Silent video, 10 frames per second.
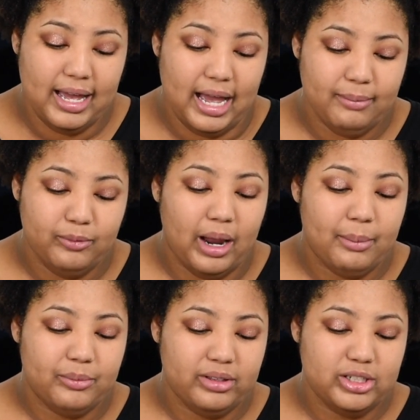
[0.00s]

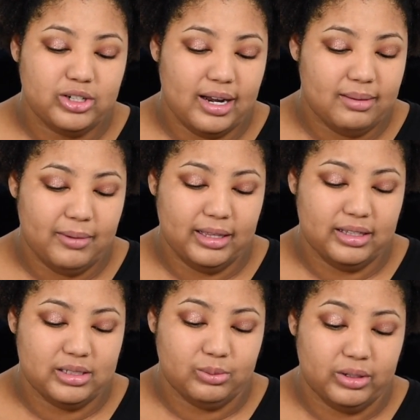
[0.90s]
I'm really trying to make
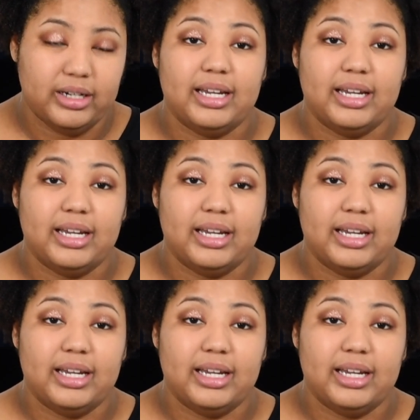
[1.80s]
this work